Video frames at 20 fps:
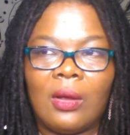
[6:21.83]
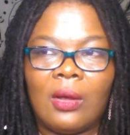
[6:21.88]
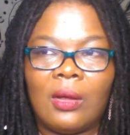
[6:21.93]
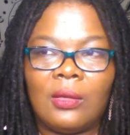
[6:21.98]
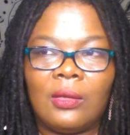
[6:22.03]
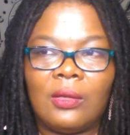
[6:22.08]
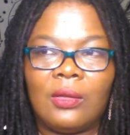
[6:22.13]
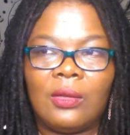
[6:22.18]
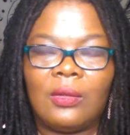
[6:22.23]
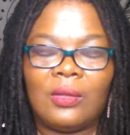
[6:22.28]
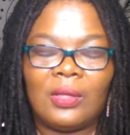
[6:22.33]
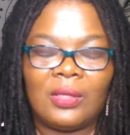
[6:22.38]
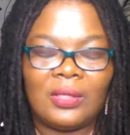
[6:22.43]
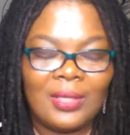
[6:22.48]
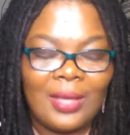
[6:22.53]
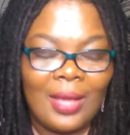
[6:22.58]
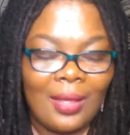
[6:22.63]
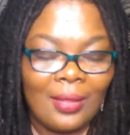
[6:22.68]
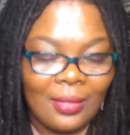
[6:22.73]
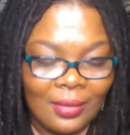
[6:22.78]
You know, the
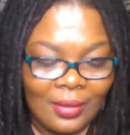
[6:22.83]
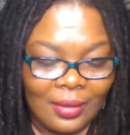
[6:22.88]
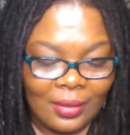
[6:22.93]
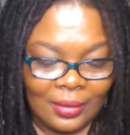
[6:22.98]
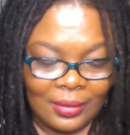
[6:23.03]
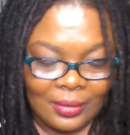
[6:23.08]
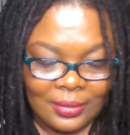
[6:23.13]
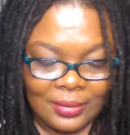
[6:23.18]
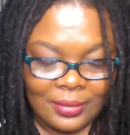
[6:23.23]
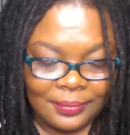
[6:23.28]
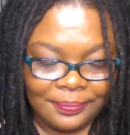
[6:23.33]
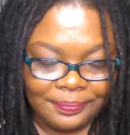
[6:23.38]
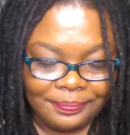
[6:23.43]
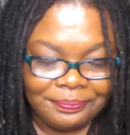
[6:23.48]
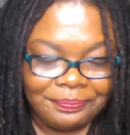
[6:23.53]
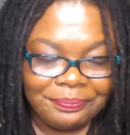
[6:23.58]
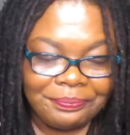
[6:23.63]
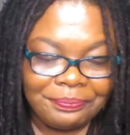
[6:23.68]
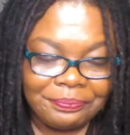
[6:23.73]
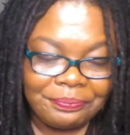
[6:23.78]
sad thing is
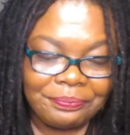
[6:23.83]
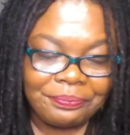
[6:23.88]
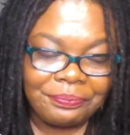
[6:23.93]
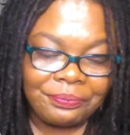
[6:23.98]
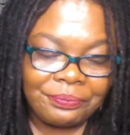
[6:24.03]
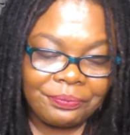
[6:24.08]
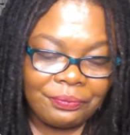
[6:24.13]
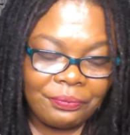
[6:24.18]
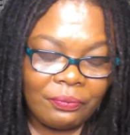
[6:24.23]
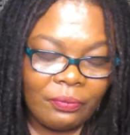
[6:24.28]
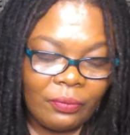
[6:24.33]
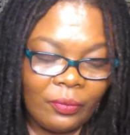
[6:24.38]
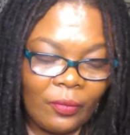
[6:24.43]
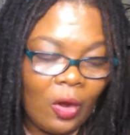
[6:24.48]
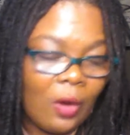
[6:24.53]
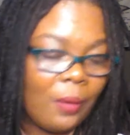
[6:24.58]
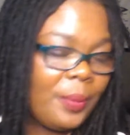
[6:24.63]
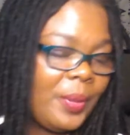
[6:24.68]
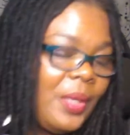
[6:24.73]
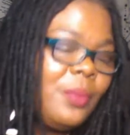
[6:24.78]

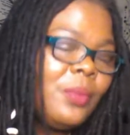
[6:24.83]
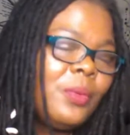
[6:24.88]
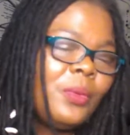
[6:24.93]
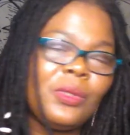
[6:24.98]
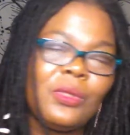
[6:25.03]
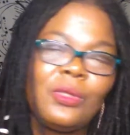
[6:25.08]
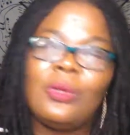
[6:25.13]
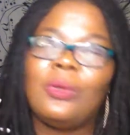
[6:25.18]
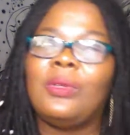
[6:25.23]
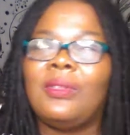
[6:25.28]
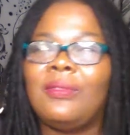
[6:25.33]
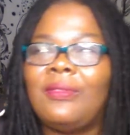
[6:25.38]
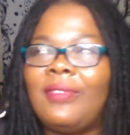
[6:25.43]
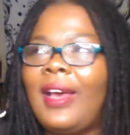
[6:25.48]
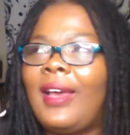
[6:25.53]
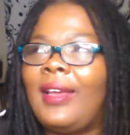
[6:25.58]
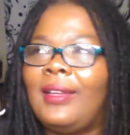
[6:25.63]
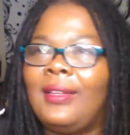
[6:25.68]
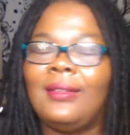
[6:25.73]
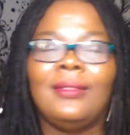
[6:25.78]
our people are so
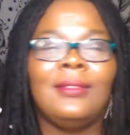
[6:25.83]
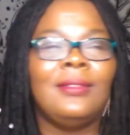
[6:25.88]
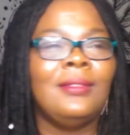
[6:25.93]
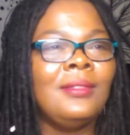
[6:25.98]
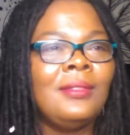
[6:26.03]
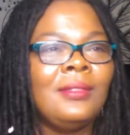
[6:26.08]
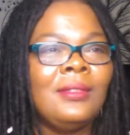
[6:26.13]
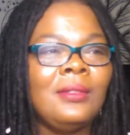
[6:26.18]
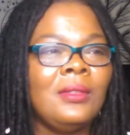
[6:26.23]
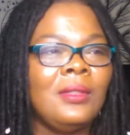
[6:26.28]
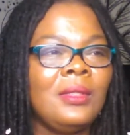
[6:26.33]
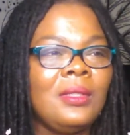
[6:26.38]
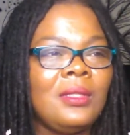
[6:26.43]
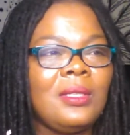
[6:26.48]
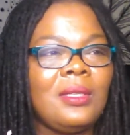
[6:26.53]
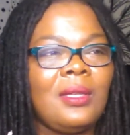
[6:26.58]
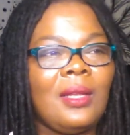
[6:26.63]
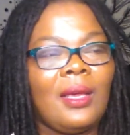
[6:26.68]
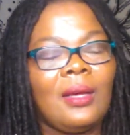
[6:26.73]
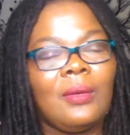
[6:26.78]
divided.
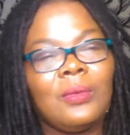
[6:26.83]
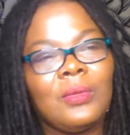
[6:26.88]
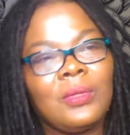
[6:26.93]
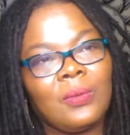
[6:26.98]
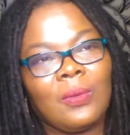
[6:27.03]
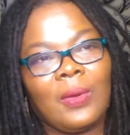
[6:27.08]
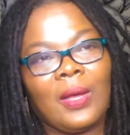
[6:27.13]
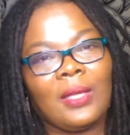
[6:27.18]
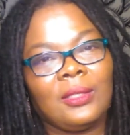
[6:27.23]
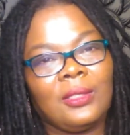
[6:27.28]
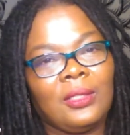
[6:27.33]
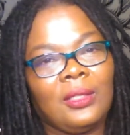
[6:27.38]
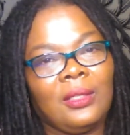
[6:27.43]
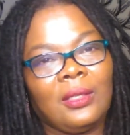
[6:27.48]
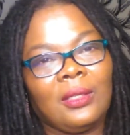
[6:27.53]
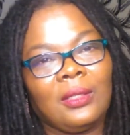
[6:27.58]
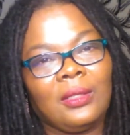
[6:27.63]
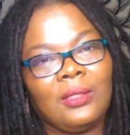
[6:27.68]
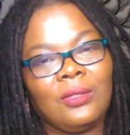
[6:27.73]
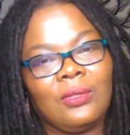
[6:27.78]
Today I was watching
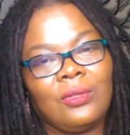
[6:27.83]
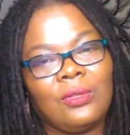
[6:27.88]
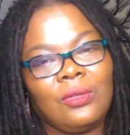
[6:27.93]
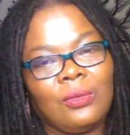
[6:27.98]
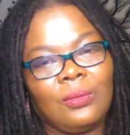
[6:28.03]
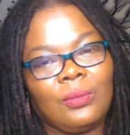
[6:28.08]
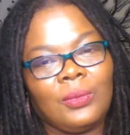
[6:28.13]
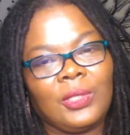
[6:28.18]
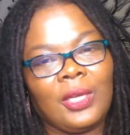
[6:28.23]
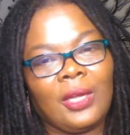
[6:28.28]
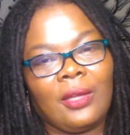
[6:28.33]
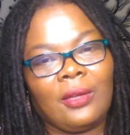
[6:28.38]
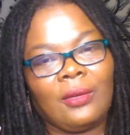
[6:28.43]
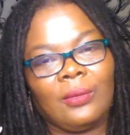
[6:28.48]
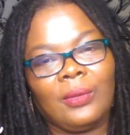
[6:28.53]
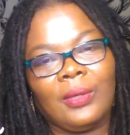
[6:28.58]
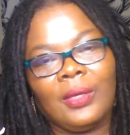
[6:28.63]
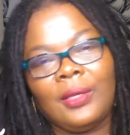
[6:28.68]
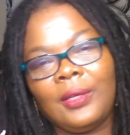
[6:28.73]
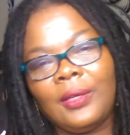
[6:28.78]
a YouTube
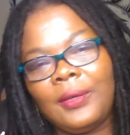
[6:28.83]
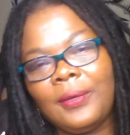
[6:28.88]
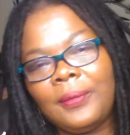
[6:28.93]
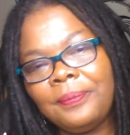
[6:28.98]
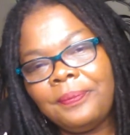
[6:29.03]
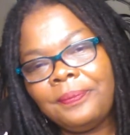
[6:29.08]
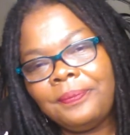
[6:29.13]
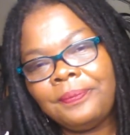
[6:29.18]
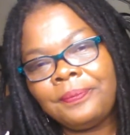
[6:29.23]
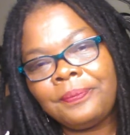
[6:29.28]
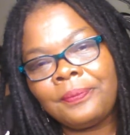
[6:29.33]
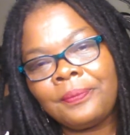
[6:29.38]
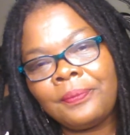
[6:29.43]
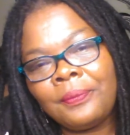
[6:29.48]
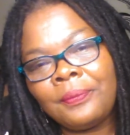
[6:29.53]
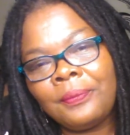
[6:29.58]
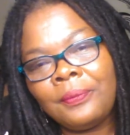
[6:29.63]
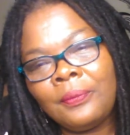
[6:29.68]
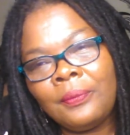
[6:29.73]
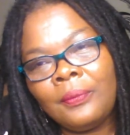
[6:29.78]
channel, and
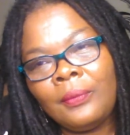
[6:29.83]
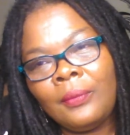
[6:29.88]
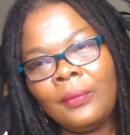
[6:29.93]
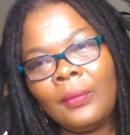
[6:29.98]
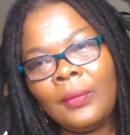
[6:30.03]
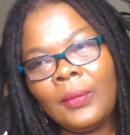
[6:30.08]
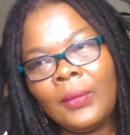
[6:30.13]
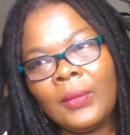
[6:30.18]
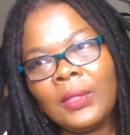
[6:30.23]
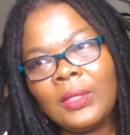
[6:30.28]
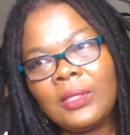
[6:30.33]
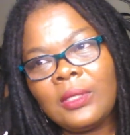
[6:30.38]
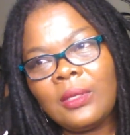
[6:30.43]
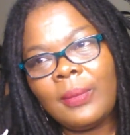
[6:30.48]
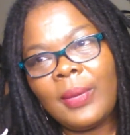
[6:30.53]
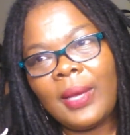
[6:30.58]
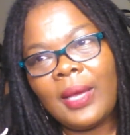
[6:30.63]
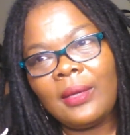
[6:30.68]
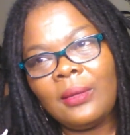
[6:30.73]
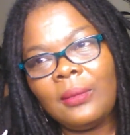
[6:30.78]

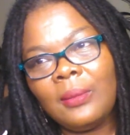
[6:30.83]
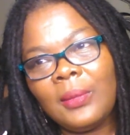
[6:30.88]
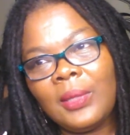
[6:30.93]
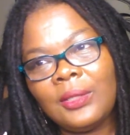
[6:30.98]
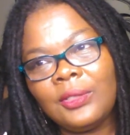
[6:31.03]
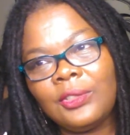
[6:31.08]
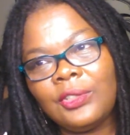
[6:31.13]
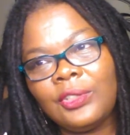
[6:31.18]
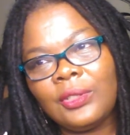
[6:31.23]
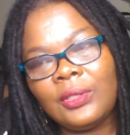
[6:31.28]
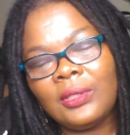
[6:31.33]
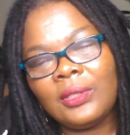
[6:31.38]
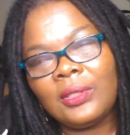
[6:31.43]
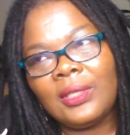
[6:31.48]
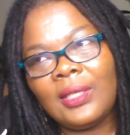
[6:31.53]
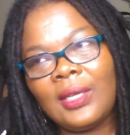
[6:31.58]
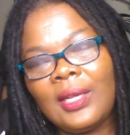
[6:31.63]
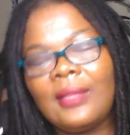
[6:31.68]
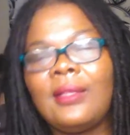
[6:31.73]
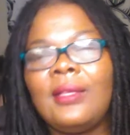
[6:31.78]
somebody mentioned,
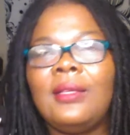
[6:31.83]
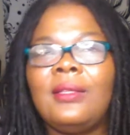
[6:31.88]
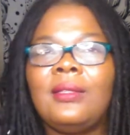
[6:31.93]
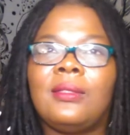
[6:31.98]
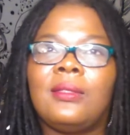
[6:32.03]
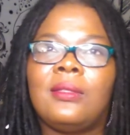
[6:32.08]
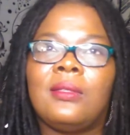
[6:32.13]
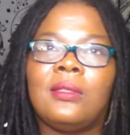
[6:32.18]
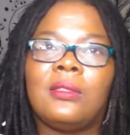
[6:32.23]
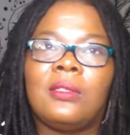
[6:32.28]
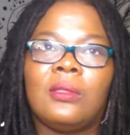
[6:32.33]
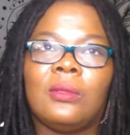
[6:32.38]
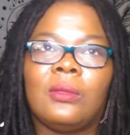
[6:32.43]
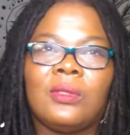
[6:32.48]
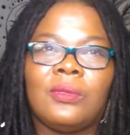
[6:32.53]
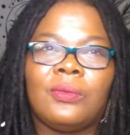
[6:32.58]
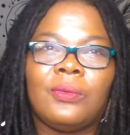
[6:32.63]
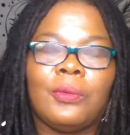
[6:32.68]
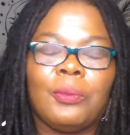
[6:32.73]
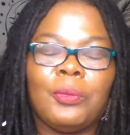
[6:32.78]
and I think the sister
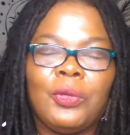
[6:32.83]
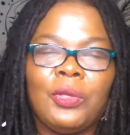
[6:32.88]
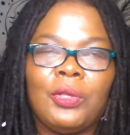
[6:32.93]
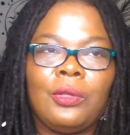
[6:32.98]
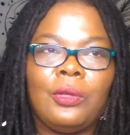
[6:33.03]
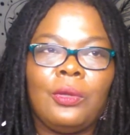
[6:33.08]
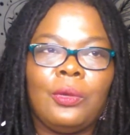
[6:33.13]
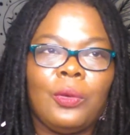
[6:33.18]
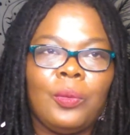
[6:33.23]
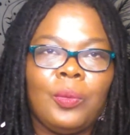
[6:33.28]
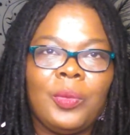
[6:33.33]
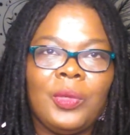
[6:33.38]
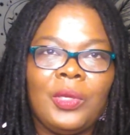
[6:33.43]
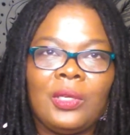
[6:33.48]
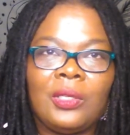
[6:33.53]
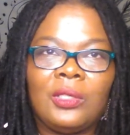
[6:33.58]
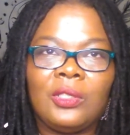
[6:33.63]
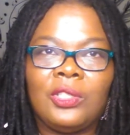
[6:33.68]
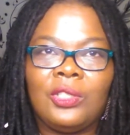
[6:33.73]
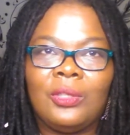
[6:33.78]
was from Ethiopia,
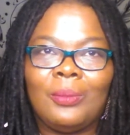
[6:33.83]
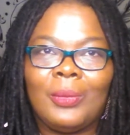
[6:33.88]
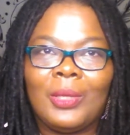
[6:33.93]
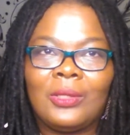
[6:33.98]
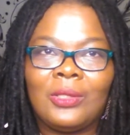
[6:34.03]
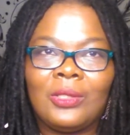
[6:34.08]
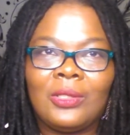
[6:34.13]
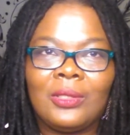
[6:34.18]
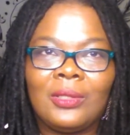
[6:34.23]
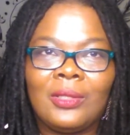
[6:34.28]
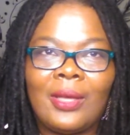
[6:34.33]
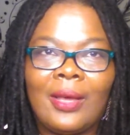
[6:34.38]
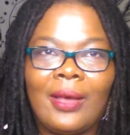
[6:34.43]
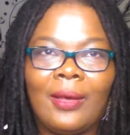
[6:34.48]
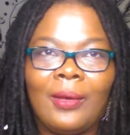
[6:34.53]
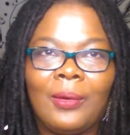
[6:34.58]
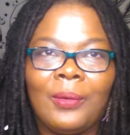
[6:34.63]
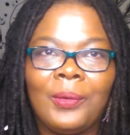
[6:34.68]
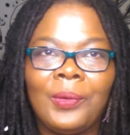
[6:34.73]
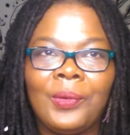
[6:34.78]
and she mentioned how,